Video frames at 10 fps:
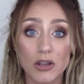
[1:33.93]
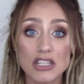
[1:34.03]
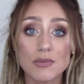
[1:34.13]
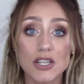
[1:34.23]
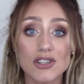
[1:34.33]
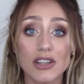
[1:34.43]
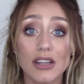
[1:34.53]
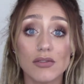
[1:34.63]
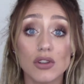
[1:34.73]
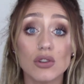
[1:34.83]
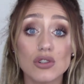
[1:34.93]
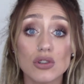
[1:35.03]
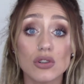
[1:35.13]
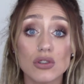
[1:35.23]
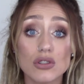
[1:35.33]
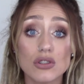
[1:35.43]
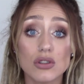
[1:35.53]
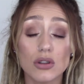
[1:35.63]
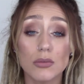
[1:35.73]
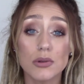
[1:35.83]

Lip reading: especially if you choose to